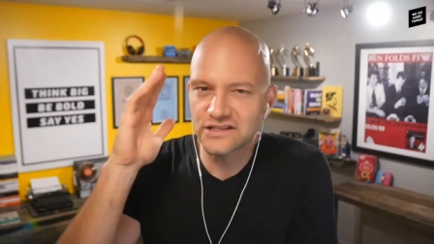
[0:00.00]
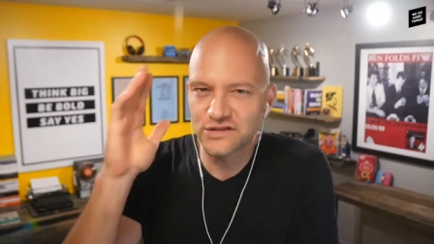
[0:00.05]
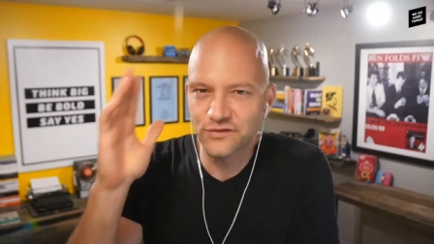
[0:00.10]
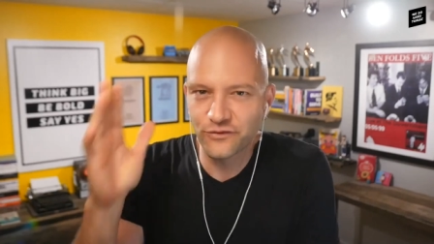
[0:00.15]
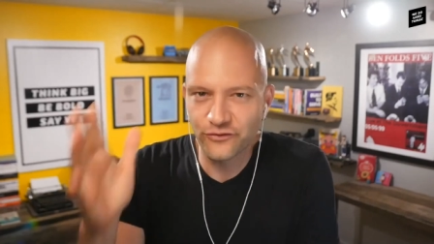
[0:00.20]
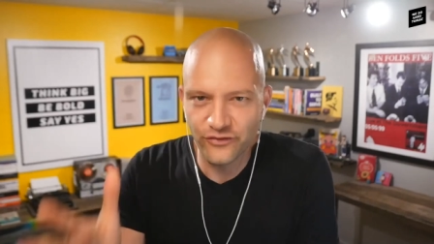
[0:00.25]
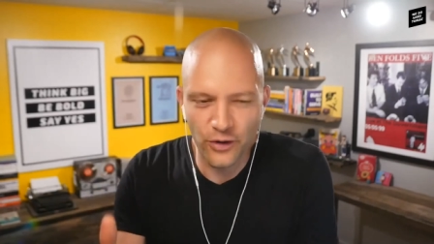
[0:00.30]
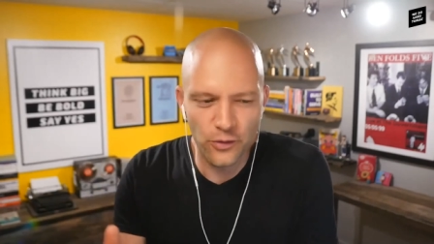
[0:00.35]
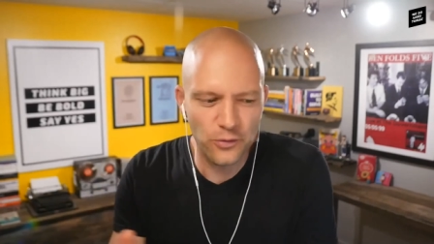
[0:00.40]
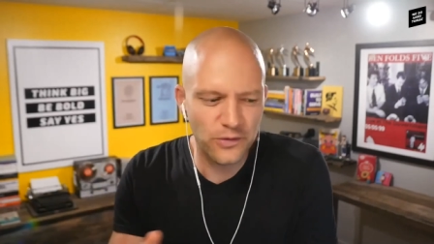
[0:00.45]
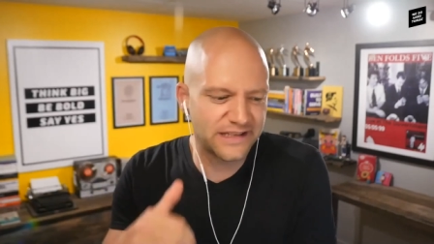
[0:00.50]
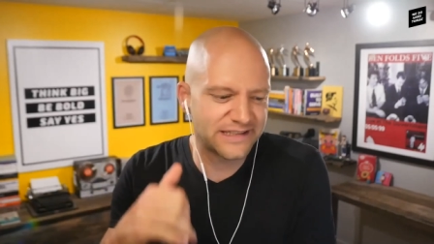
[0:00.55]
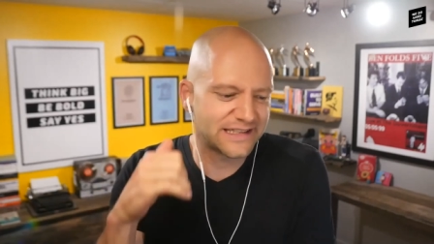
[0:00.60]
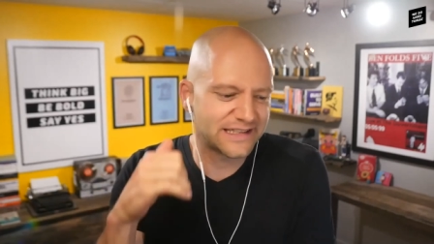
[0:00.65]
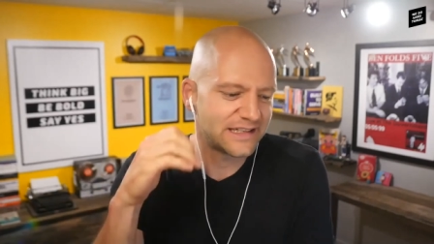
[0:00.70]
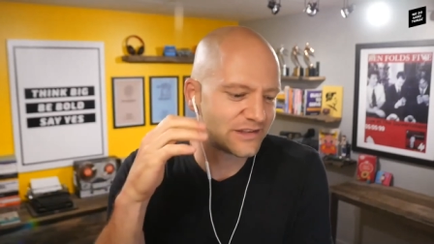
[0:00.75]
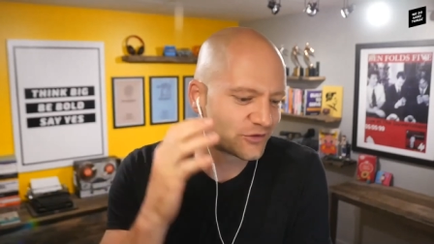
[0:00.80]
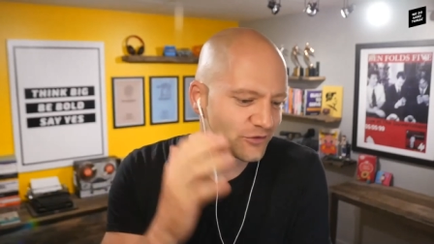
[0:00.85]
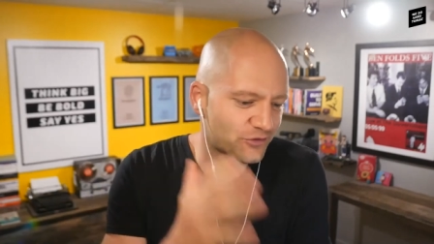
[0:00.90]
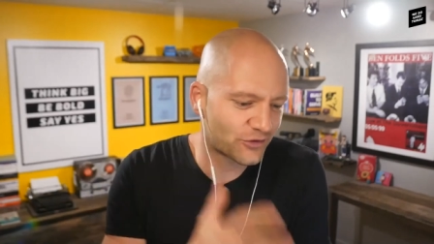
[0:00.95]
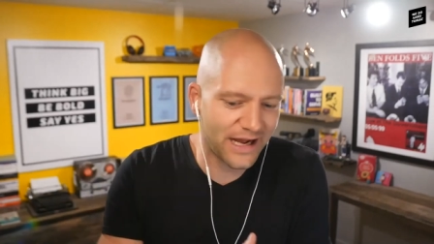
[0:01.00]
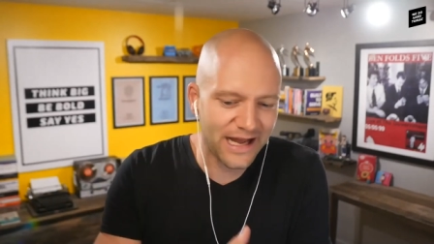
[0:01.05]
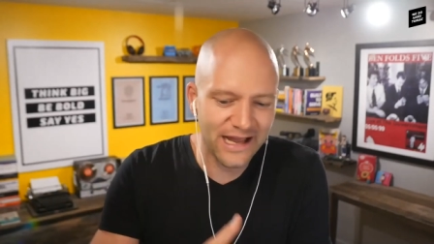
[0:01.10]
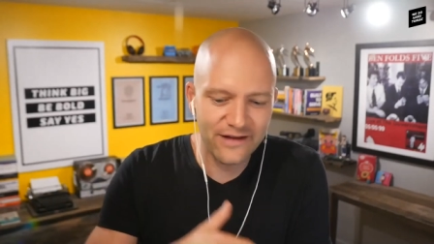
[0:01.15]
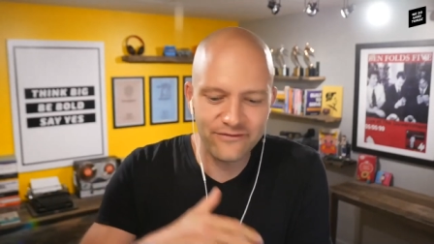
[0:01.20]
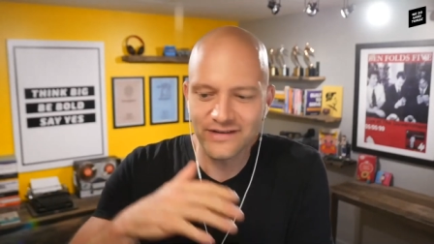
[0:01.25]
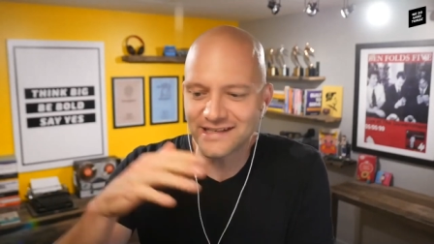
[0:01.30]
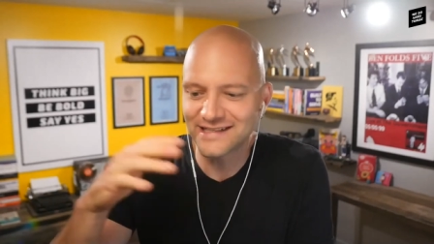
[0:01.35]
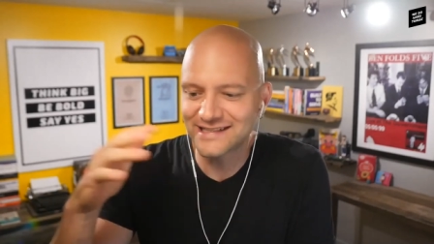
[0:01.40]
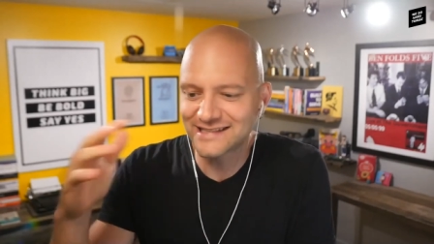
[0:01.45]
it's focus and it's
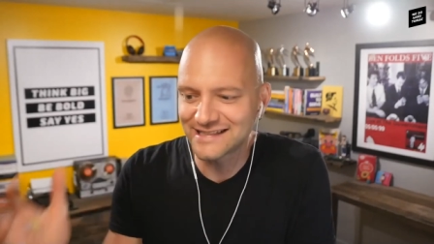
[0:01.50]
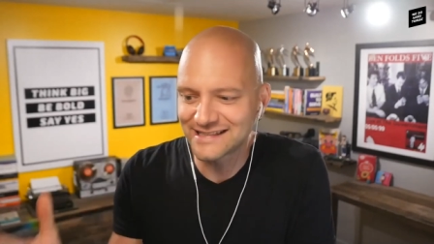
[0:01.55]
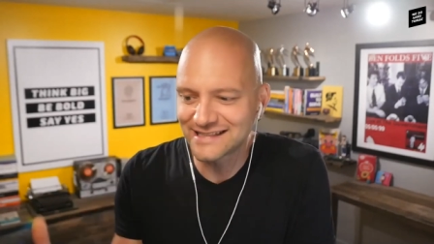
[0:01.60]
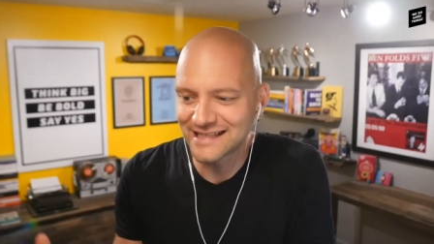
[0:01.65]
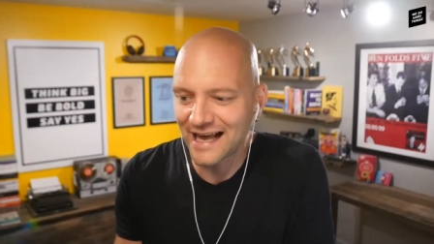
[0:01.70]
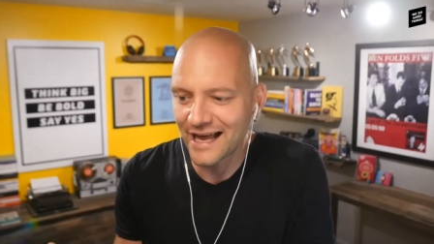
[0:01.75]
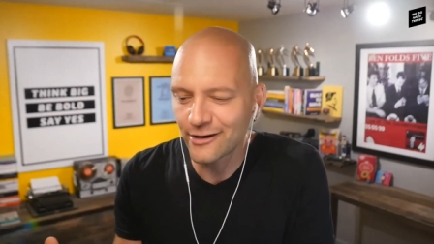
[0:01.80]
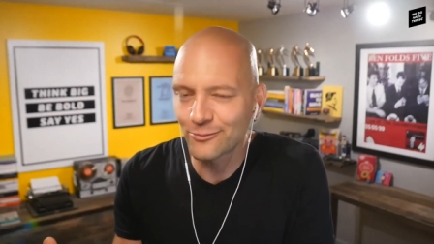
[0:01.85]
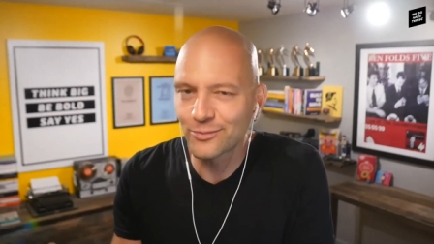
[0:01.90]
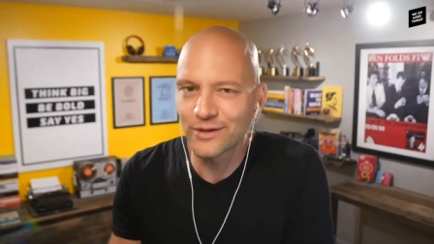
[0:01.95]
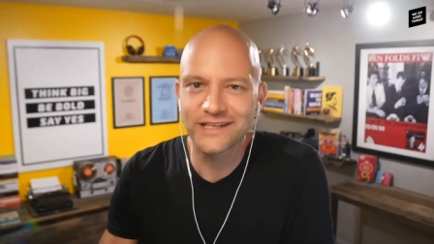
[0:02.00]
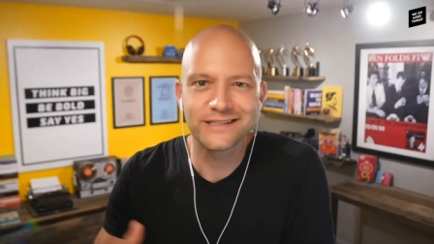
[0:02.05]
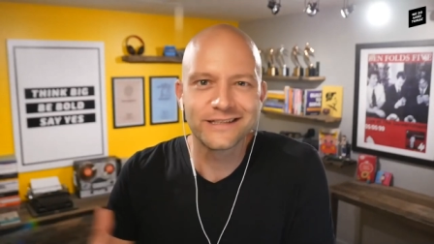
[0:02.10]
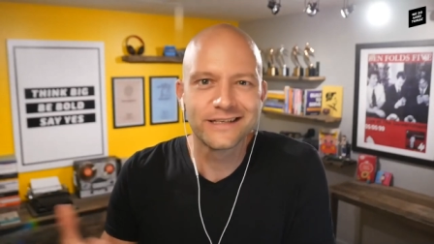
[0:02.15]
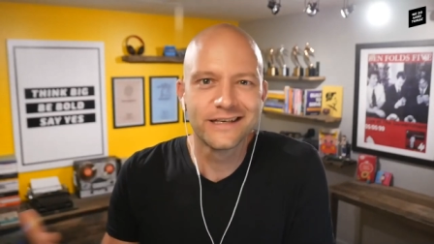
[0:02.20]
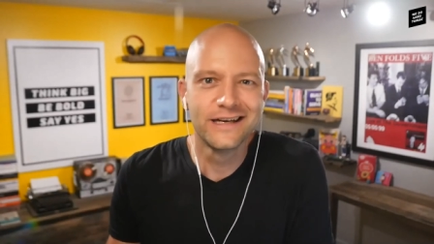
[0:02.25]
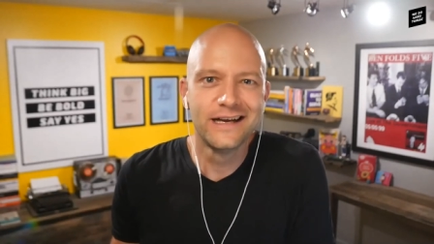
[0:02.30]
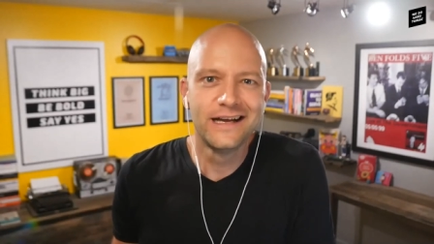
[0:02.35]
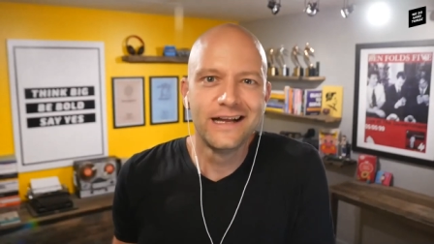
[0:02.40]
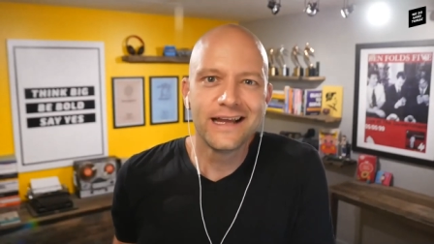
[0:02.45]
drive and it's desire but it's